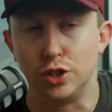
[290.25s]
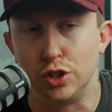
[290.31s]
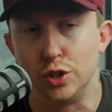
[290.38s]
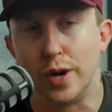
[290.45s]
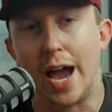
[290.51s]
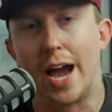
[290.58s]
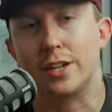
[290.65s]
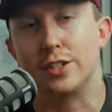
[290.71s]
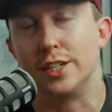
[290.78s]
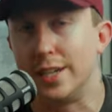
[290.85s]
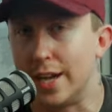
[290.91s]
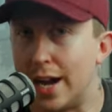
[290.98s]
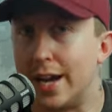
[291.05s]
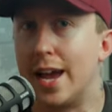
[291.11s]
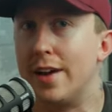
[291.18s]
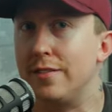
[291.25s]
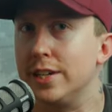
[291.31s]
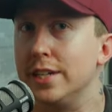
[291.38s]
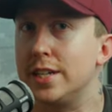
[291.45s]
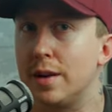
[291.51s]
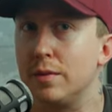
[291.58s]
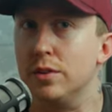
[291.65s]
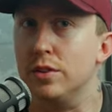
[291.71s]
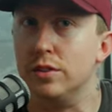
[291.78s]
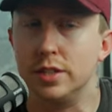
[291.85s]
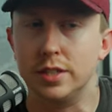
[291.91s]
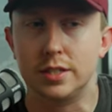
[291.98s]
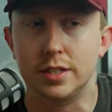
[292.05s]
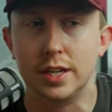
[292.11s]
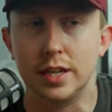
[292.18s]
do you actually not have any time to do
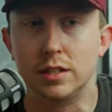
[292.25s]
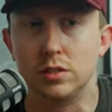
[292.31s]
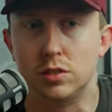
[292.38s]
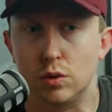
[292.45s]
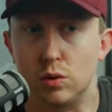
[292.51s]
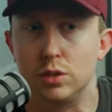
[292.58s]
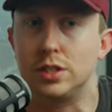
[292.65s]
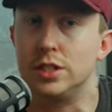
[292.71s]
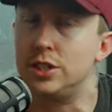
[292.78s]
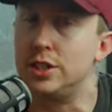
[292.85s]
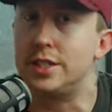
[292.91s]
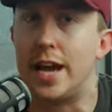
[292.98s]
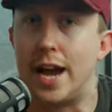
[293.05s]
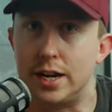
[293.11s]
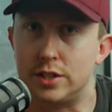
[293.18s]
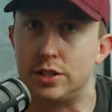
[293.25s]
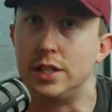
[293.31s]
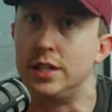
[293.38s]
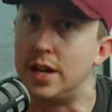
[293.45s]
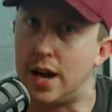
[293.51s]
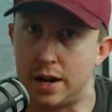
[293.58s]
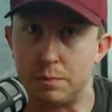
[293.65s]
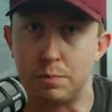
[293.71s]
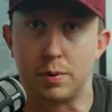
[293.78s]
these things, or is it just actually not a